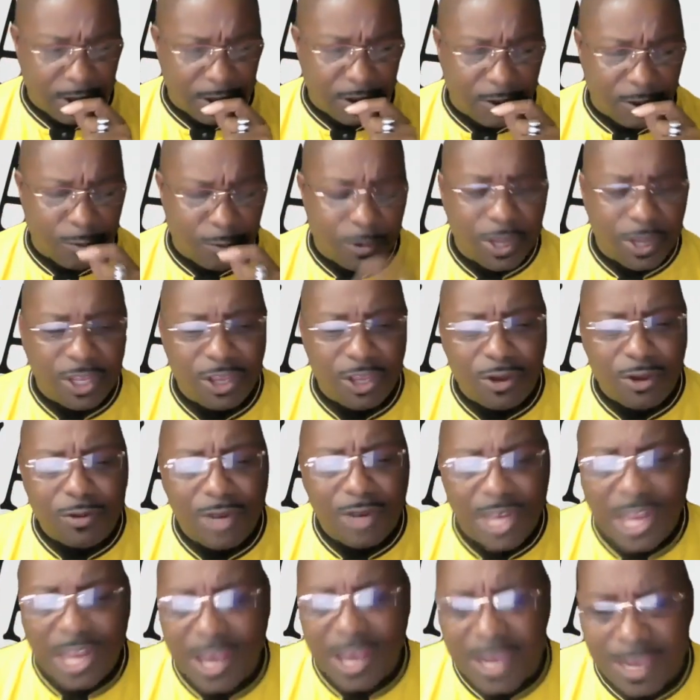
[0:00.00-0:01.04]
When you're
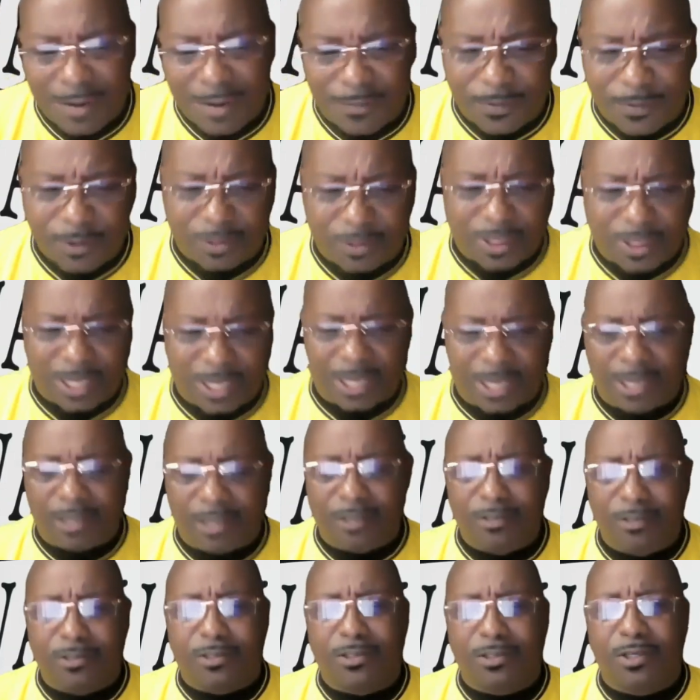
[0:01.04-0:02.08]
looking for
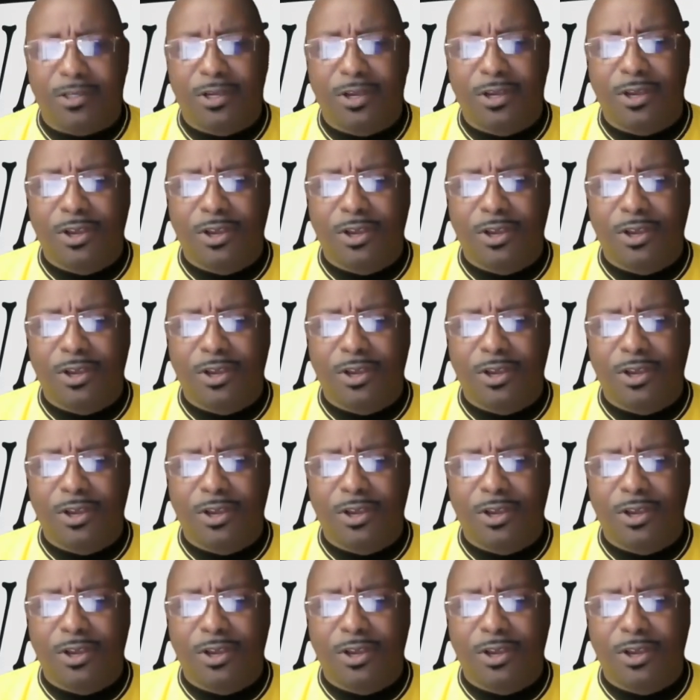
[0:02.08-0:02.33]
things,